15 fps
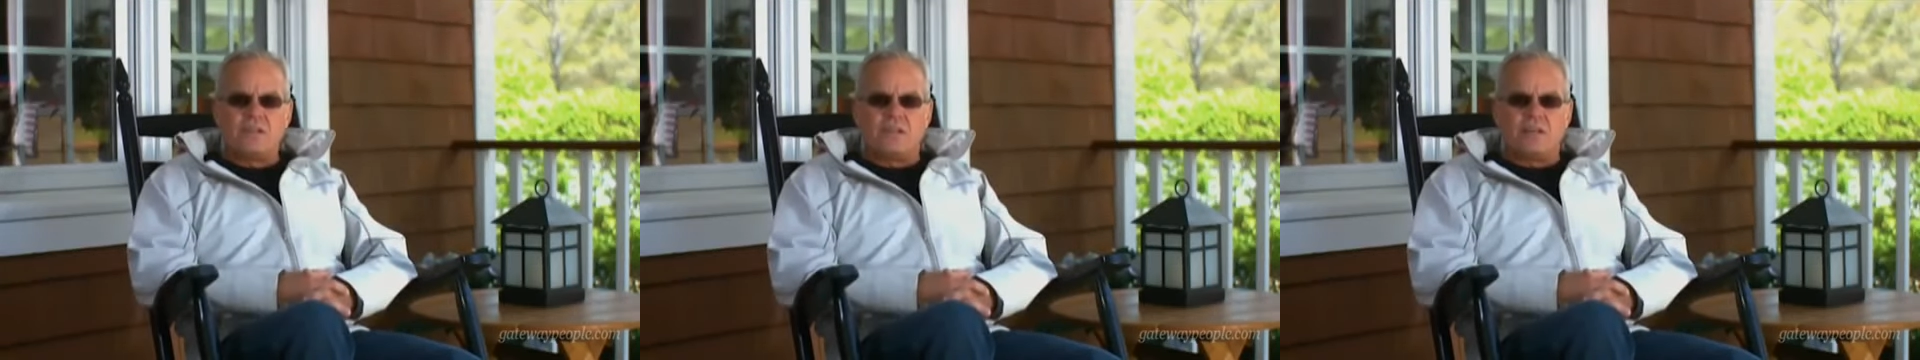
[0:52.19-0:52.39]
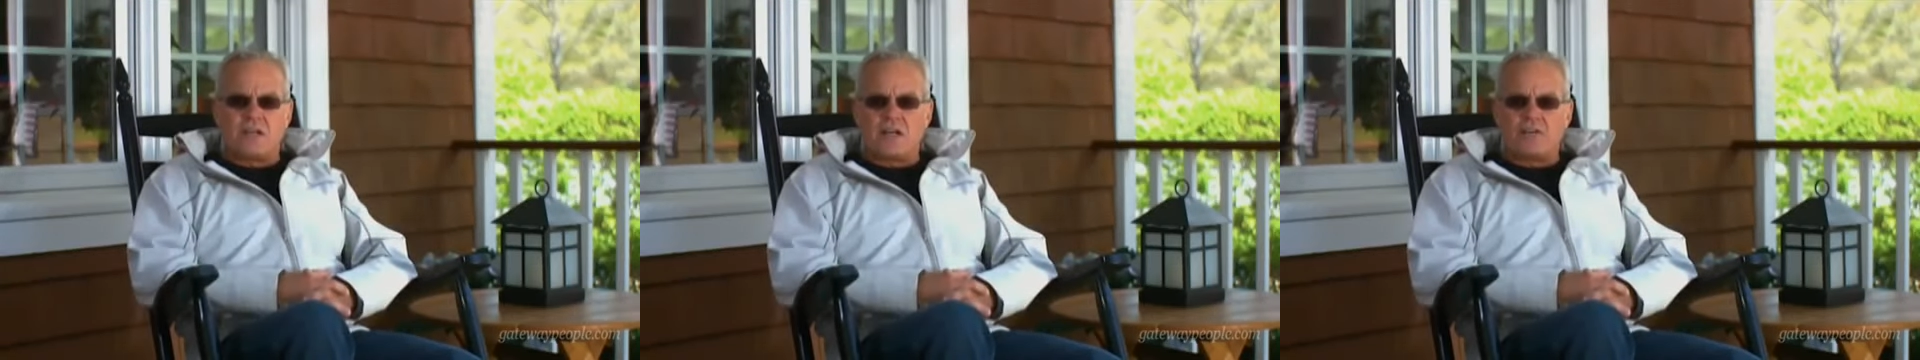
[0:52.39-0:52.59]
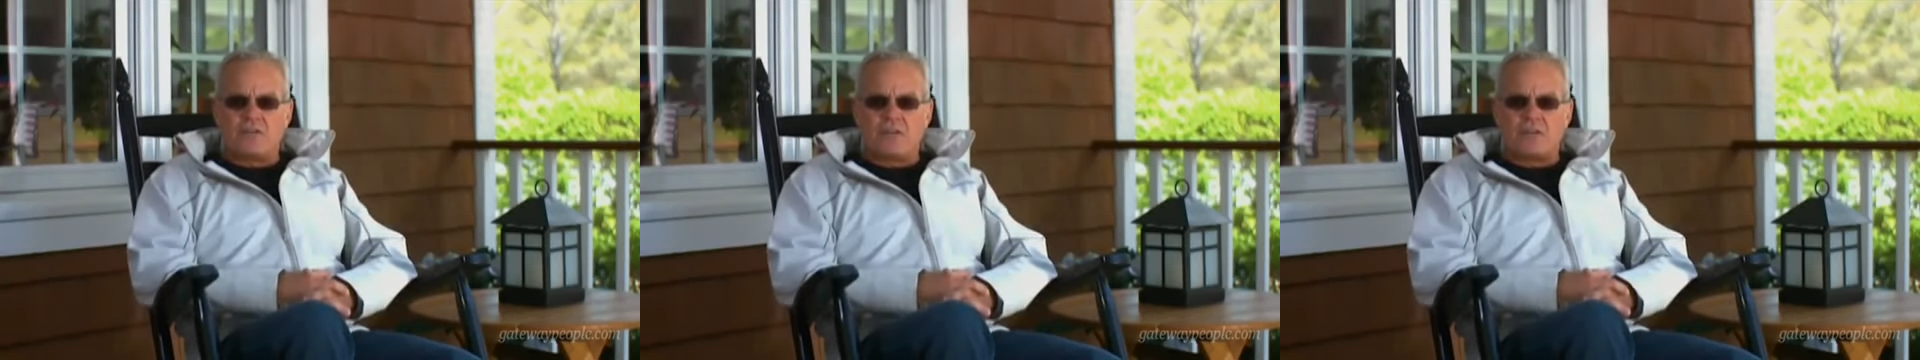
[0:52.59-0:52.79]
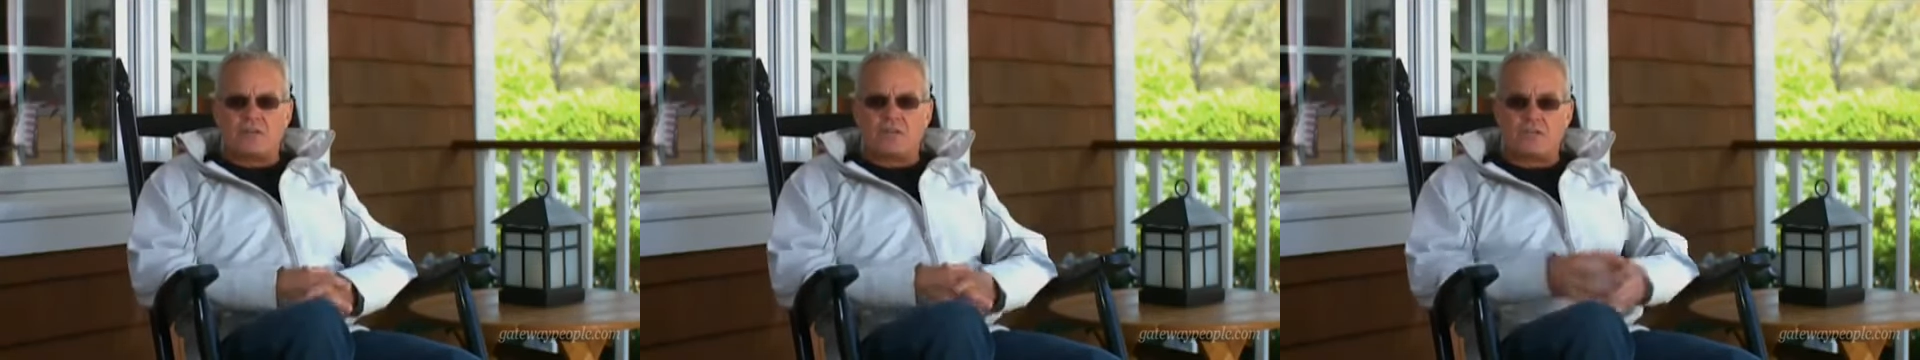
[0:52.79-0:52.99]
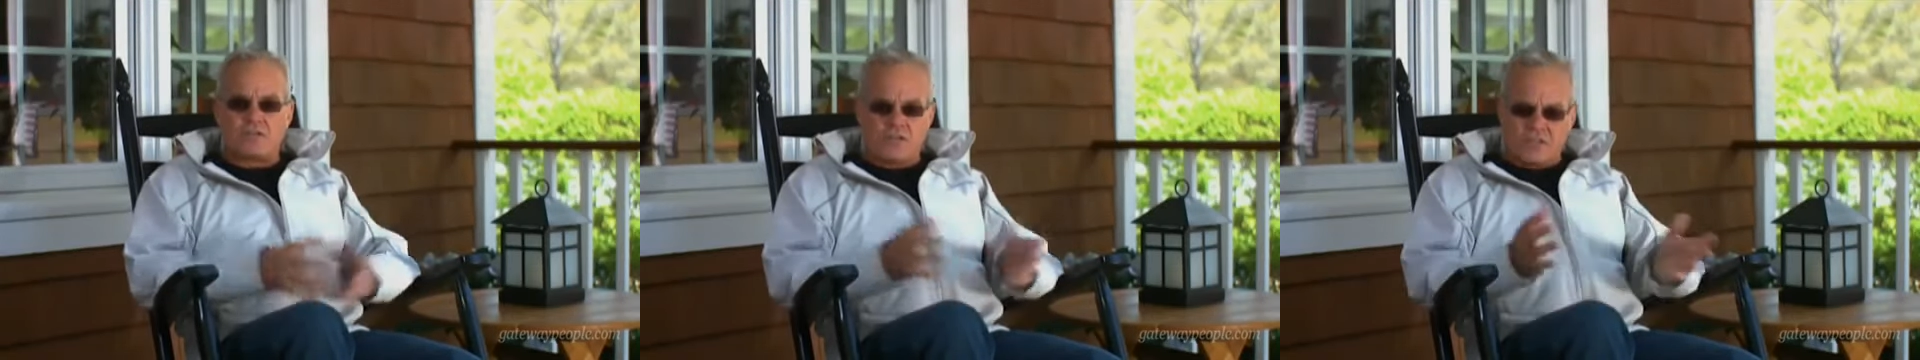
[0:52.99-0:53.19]
And I think
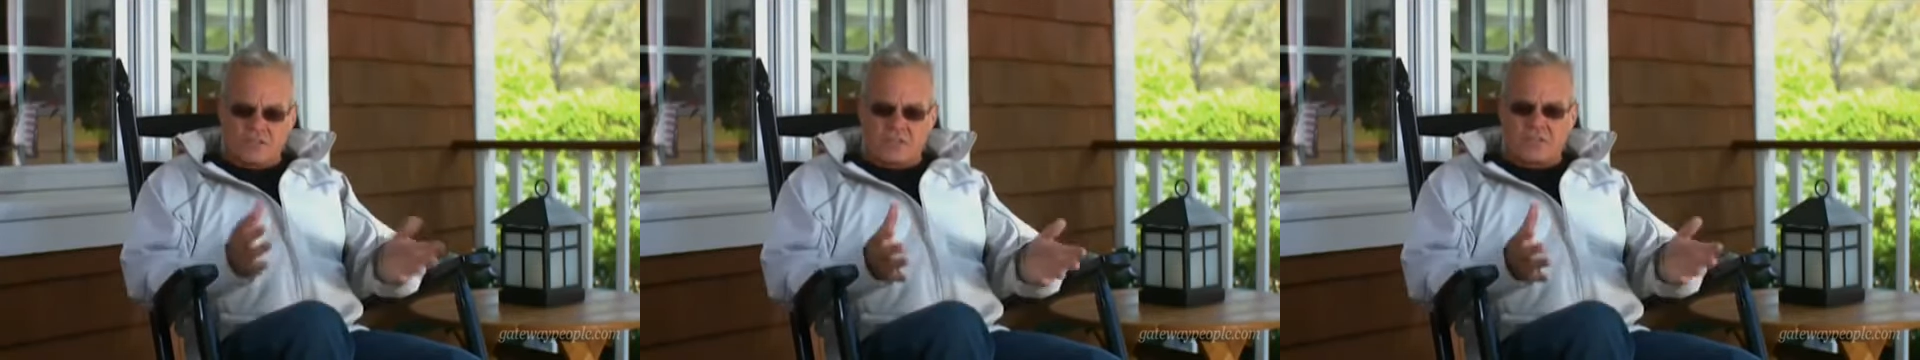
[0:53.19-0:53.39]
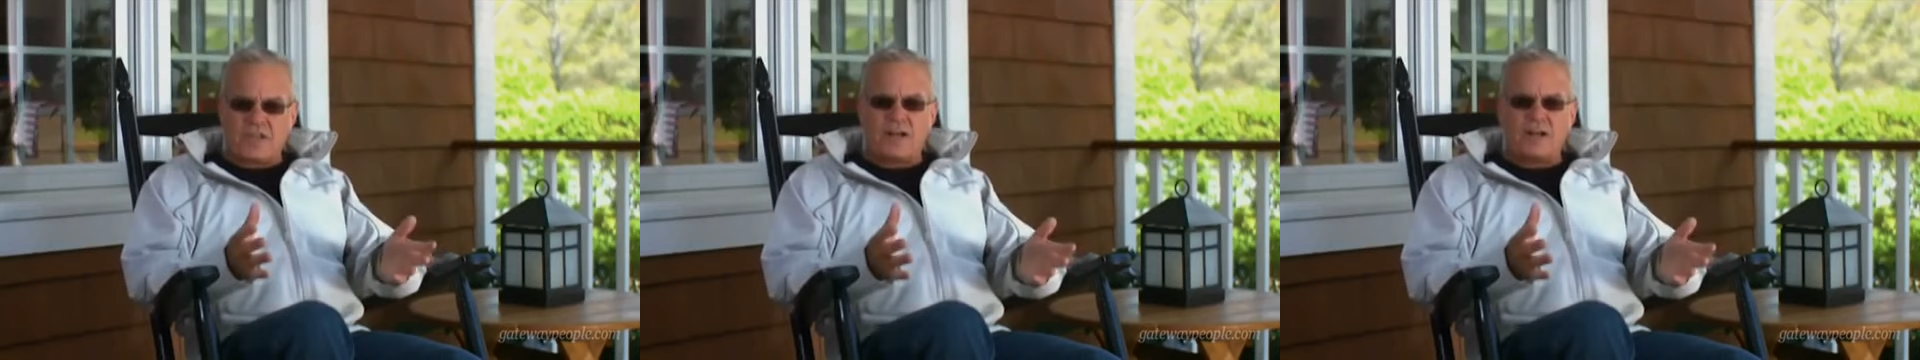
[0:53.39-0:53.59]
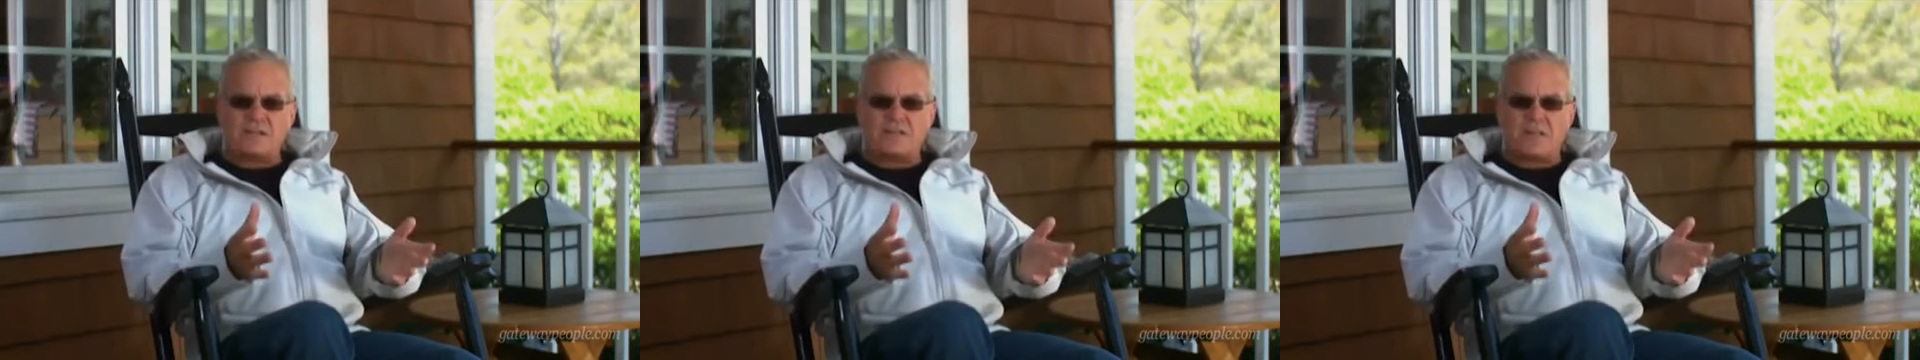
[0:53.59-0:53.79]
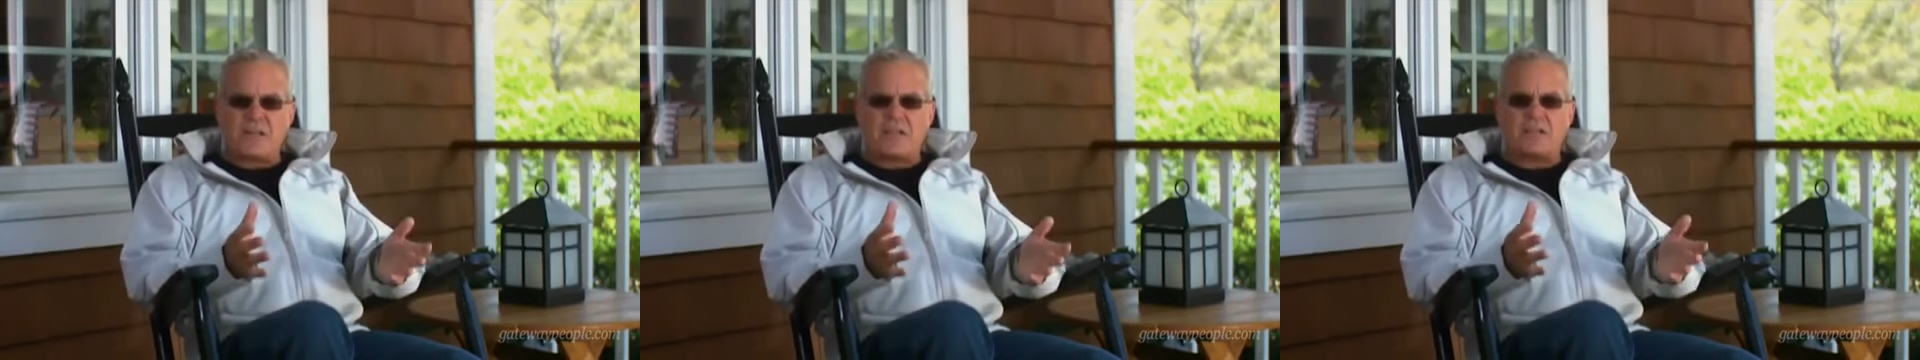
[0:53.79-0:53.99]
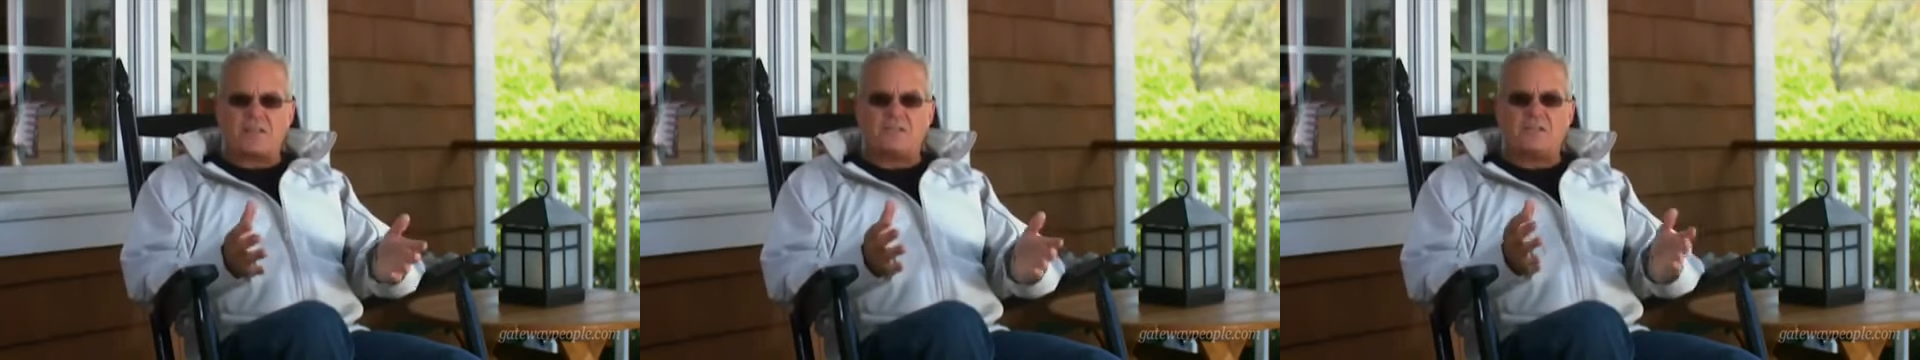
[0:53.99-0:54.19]
listening to God
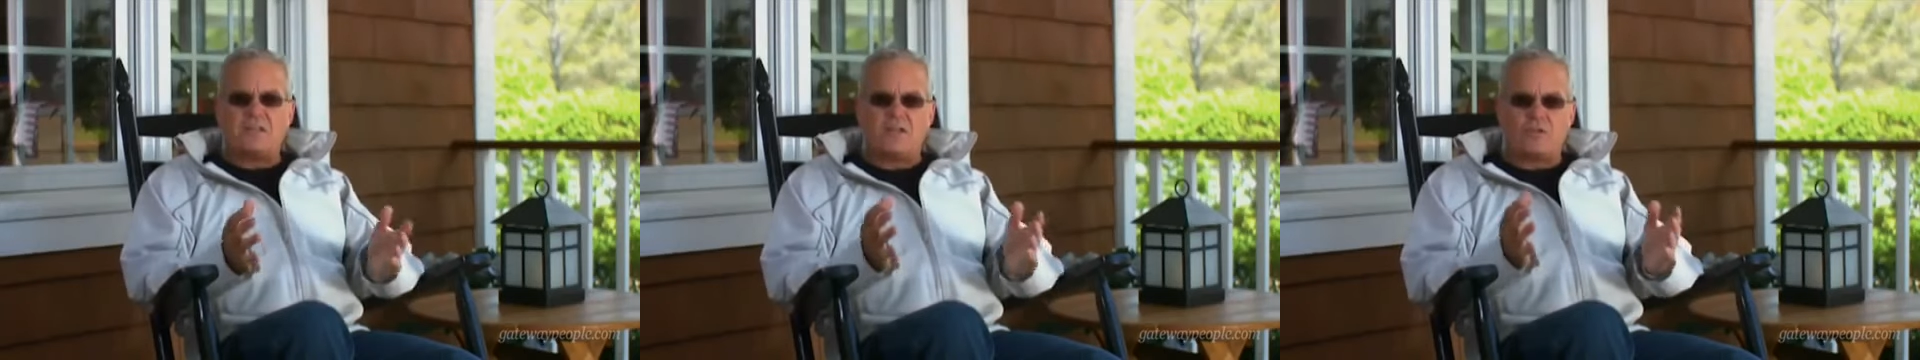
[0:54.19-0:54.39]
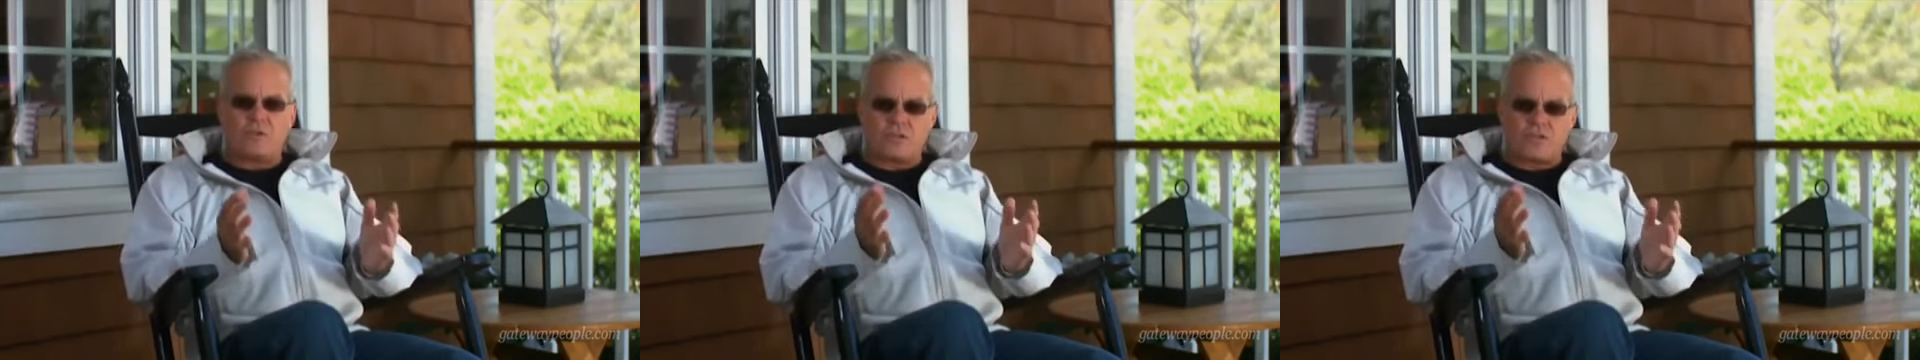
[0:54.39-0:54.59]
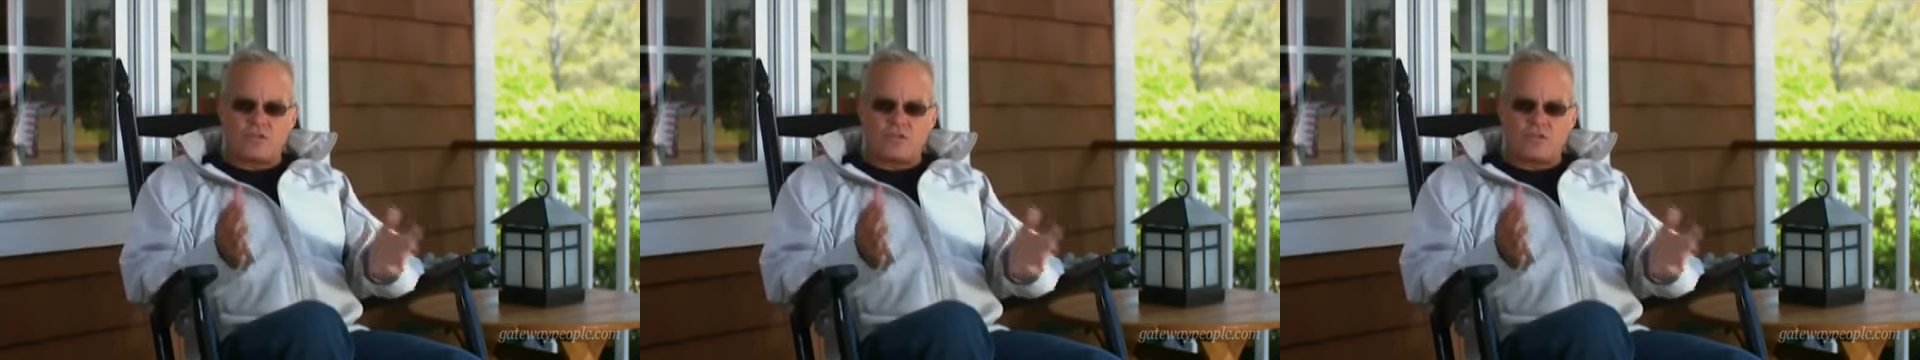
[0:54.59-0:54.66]
and hearing